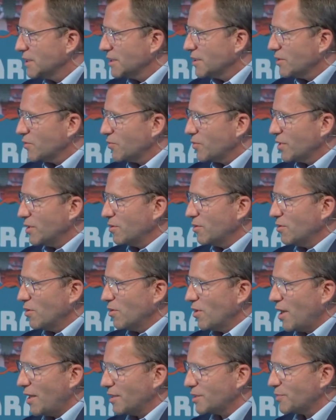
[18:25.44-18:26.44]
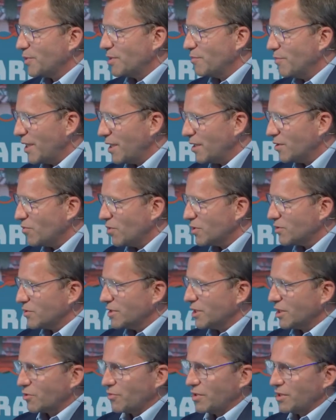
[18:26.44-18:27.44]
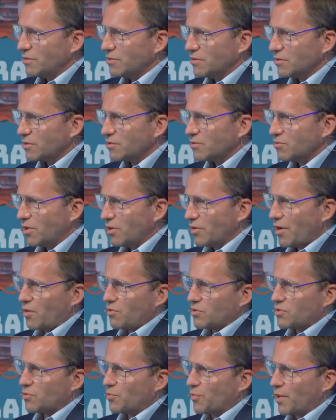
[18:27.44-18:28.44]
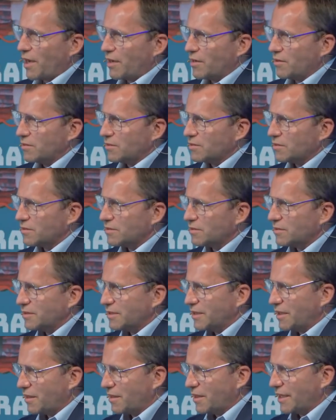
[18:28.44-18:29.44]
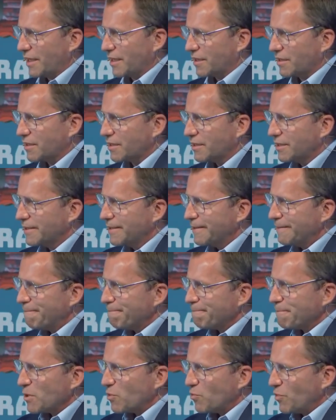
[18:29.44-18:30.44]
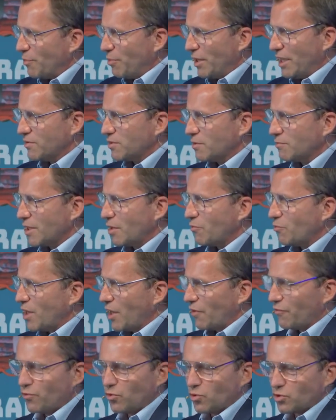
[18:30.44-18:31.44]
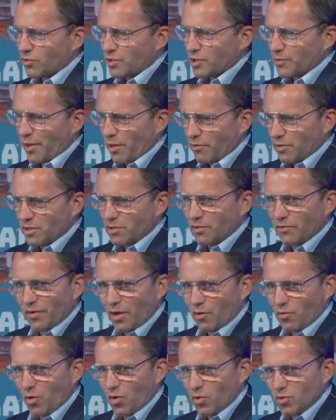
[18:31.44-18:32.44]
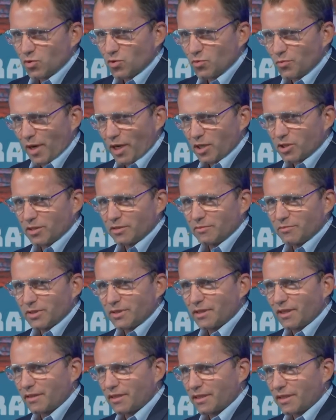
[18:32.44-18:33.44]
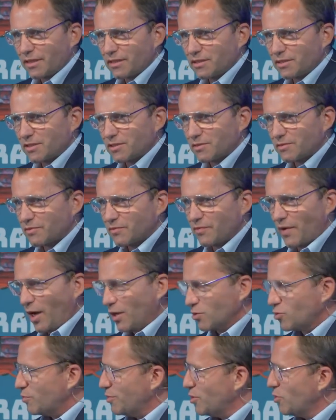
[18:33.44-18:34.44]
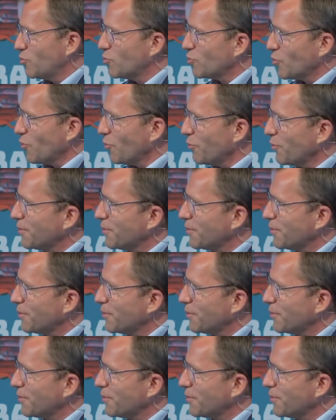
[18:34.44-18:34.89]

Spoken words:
We know how it's been made, what are the ingredients, who are our suppliers, and I think we believe sometimes we have full transparency of our own supply chain, but I think it's far to be the truth.